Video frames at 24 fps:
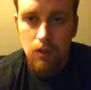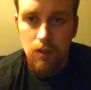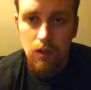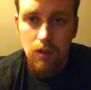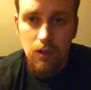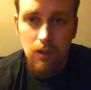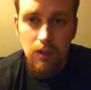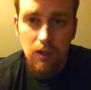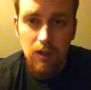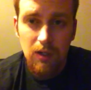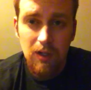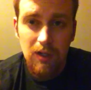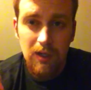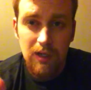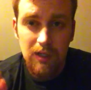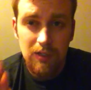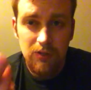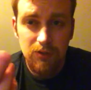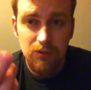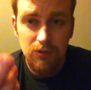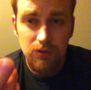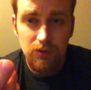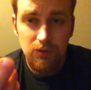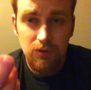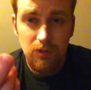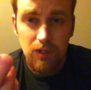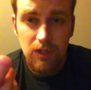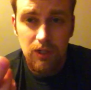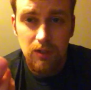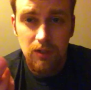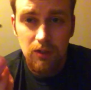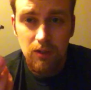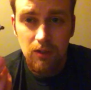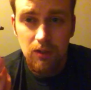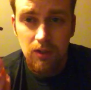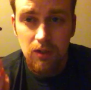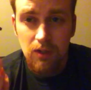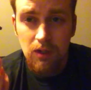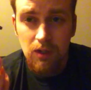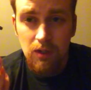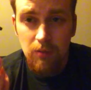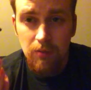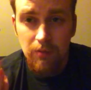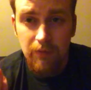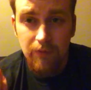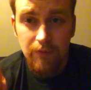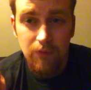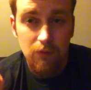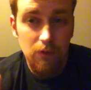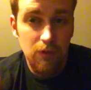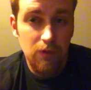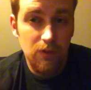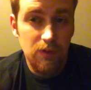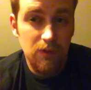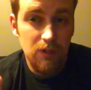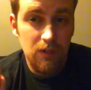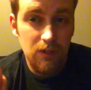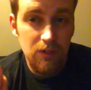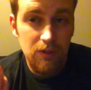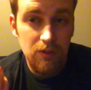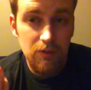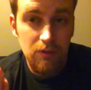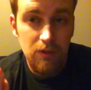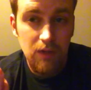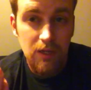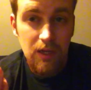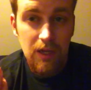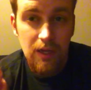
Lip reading: an extra striker before you start doing it,